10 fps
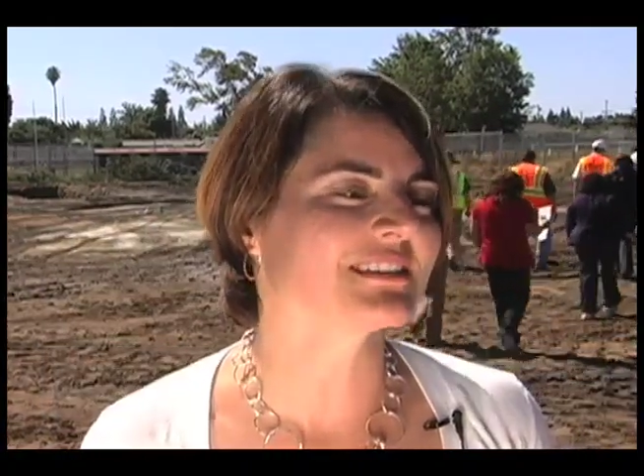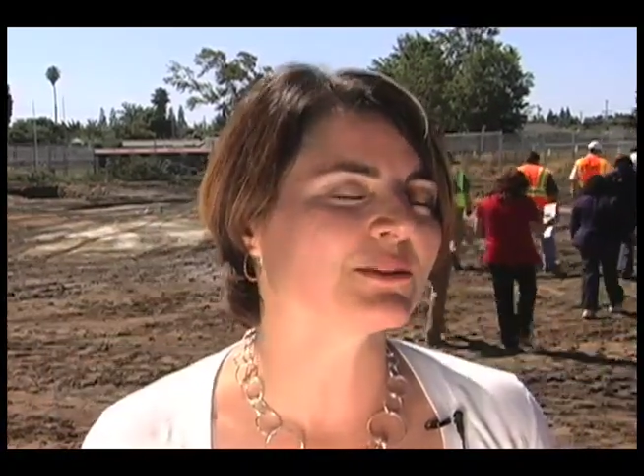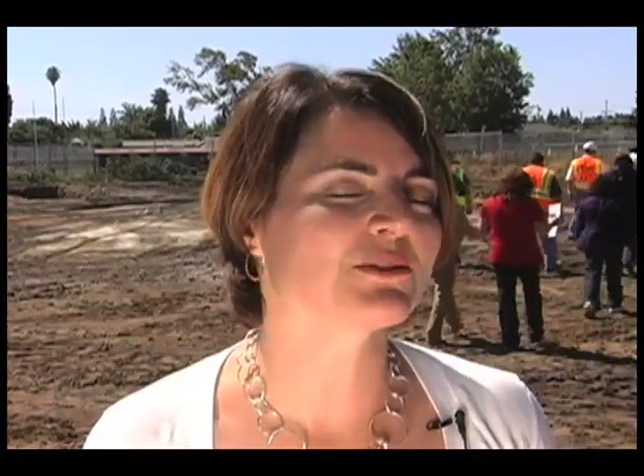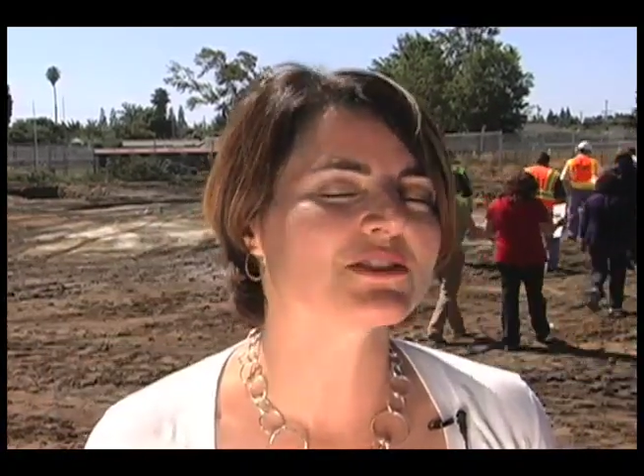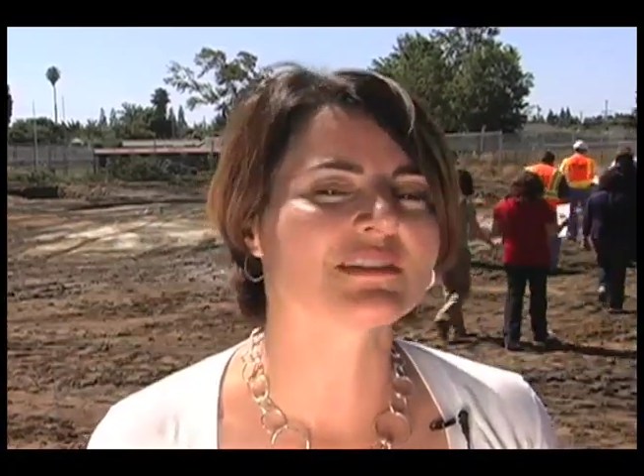
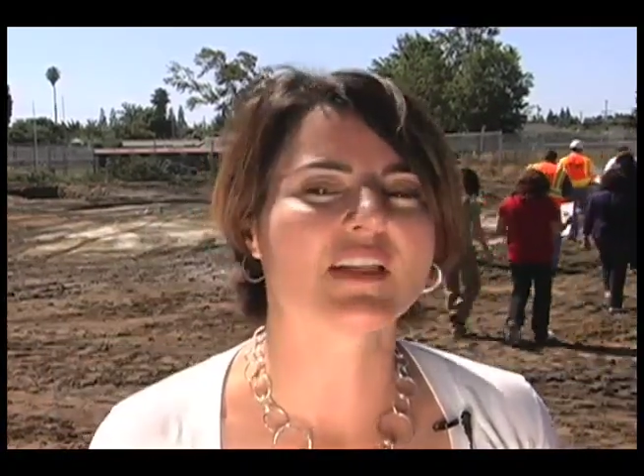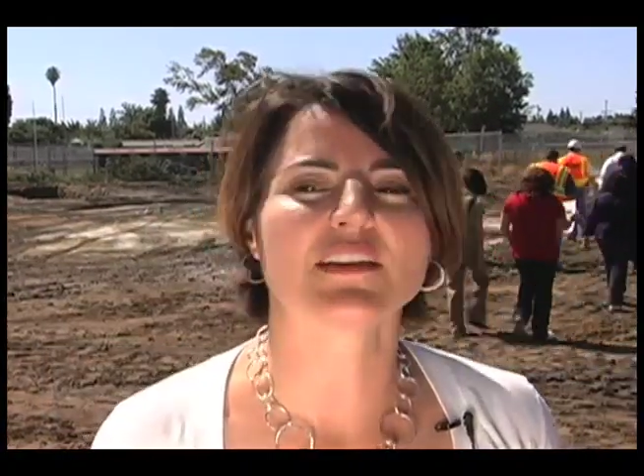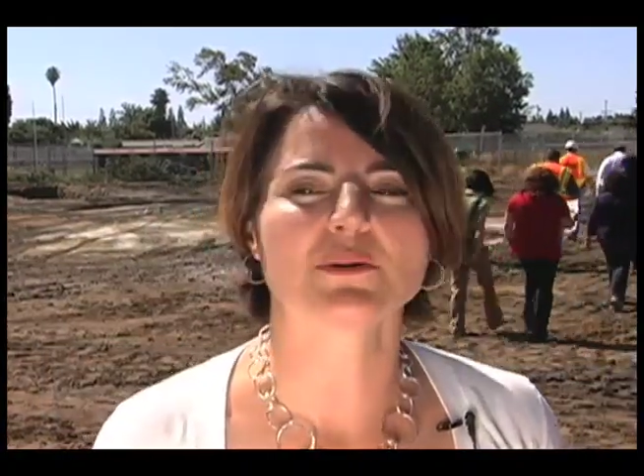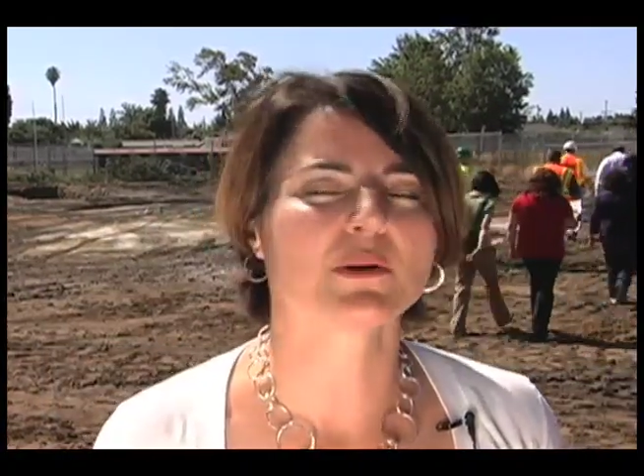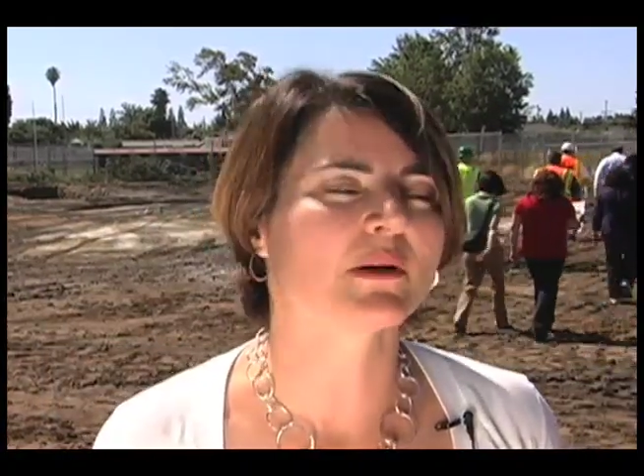and we're just
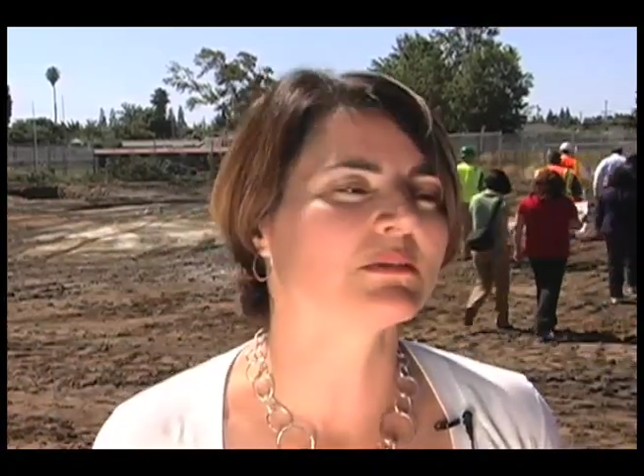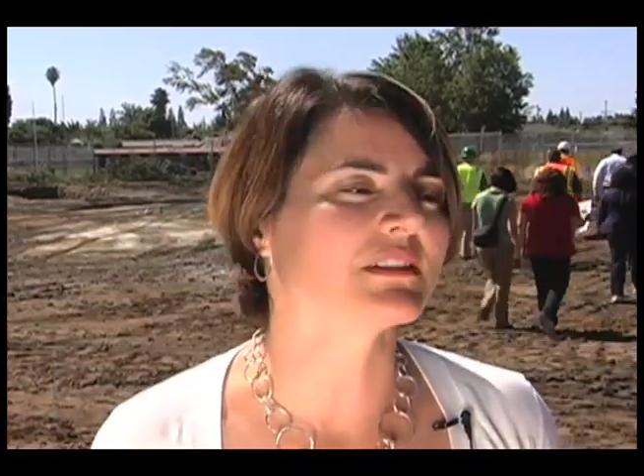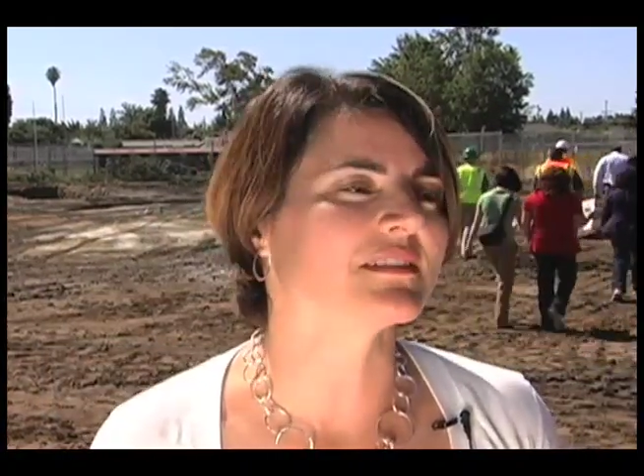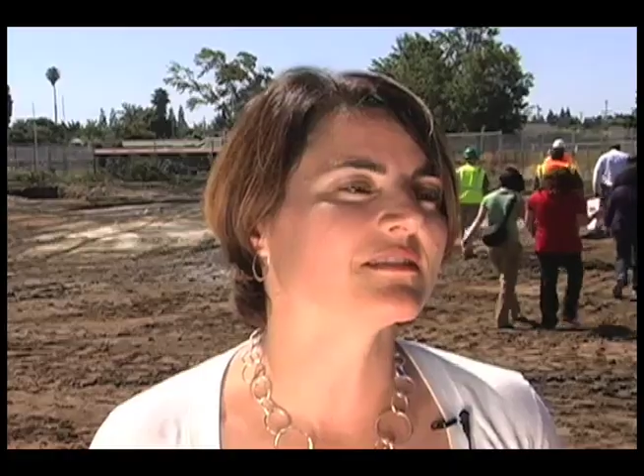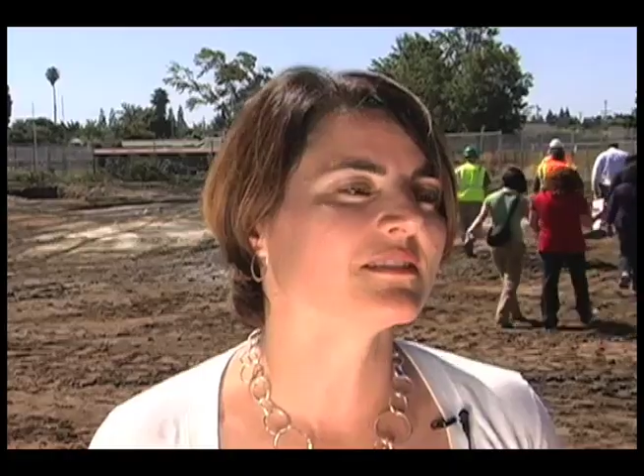glad that we were able
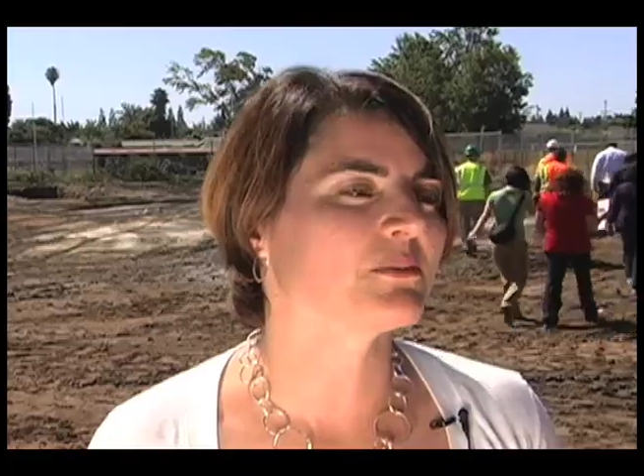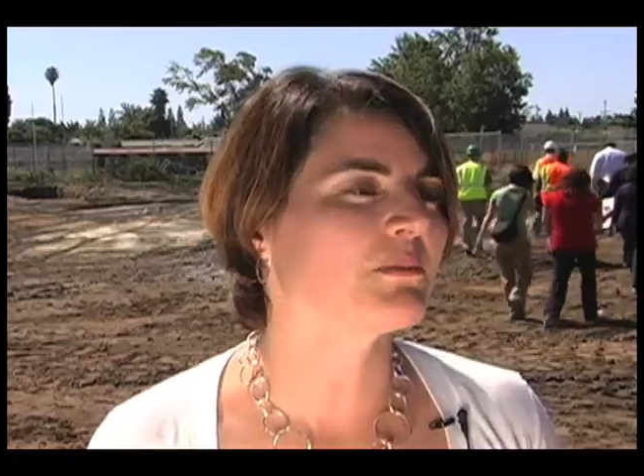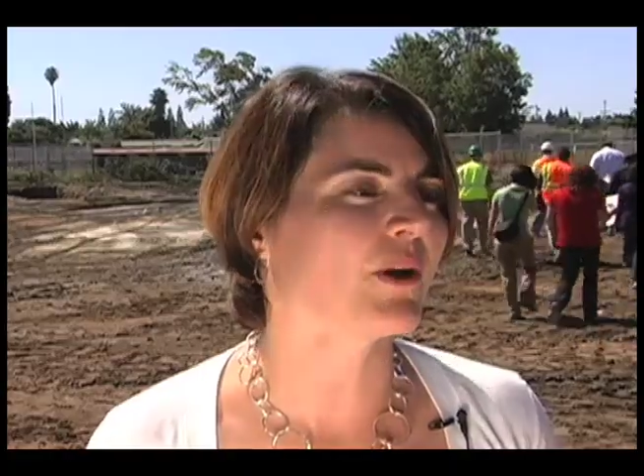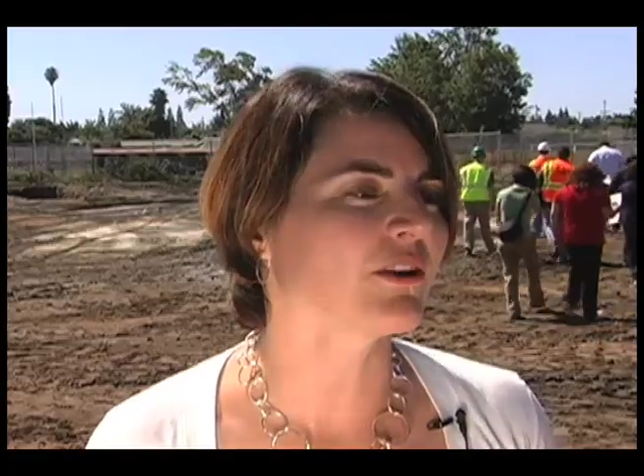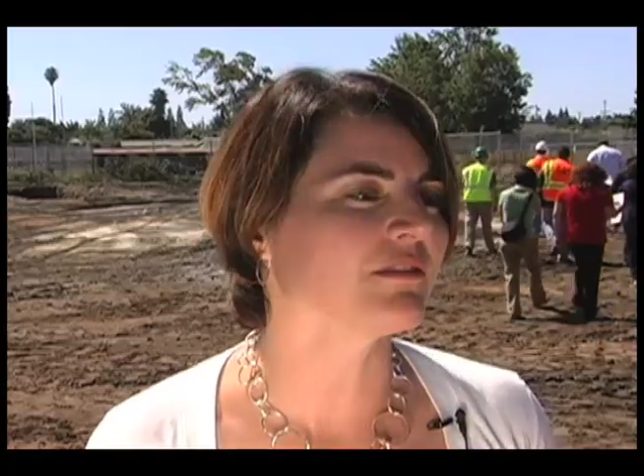to be
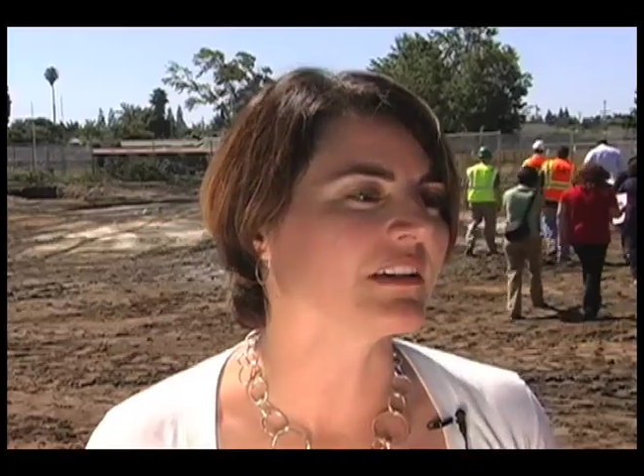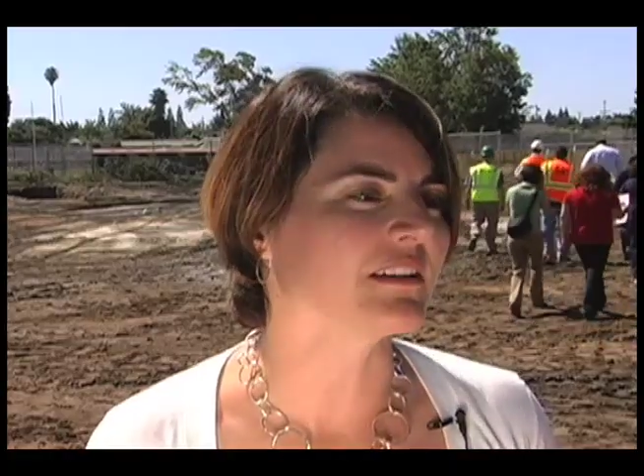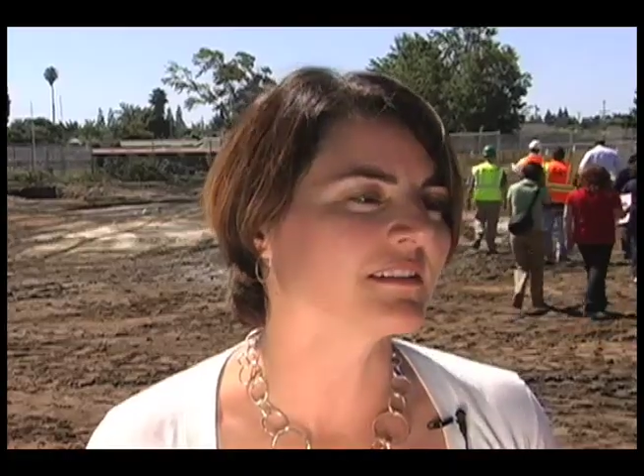part of it.